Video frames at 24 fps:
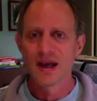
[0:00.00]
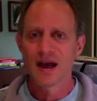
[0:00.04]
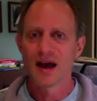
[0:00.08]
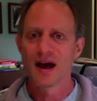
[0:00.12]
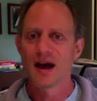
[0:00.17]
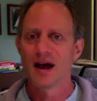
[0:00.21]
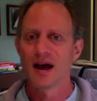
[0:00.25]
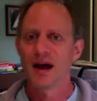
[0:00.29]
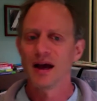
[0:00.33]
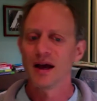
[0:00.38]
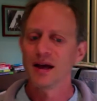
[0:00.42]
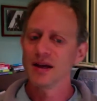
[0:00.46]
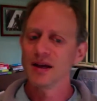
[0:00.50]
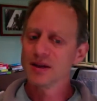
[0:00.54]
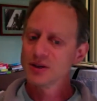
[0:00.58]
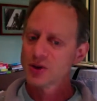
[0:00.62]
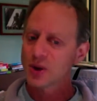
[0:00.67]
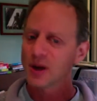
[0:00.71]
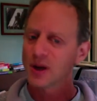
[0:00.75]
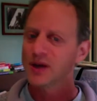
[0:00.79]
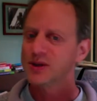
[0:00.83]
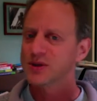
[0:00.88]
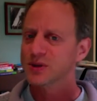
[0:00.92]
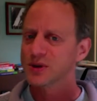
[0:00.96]
uh,
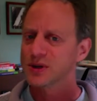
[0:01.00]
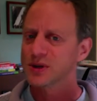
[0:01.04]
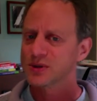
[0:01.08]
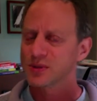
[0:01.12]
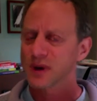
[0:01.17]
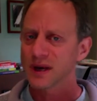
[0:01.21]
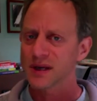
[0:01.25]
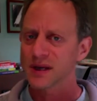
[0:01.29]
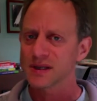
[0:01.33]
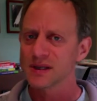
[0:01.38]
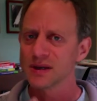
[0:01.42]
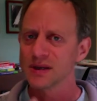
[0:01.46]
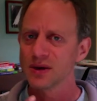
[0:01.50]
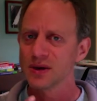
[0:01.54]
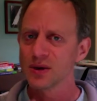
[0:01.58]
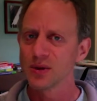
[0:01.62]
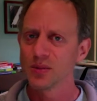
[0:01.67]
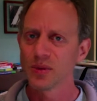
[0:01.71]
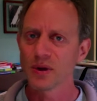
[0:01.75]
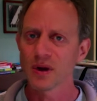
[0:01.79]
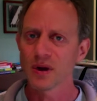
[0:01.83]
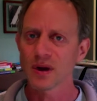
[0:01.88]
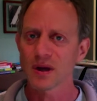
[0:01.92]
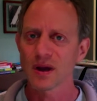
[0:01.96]
Tyrannosaurus Wrecks, the new
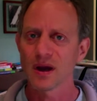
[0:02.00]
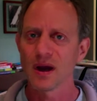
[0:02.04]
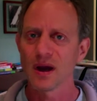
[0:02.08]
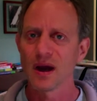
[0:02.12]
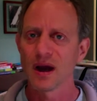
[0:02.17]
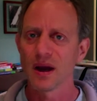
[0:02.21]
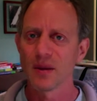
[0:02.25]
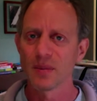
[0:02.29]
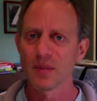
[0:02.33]
book, uh,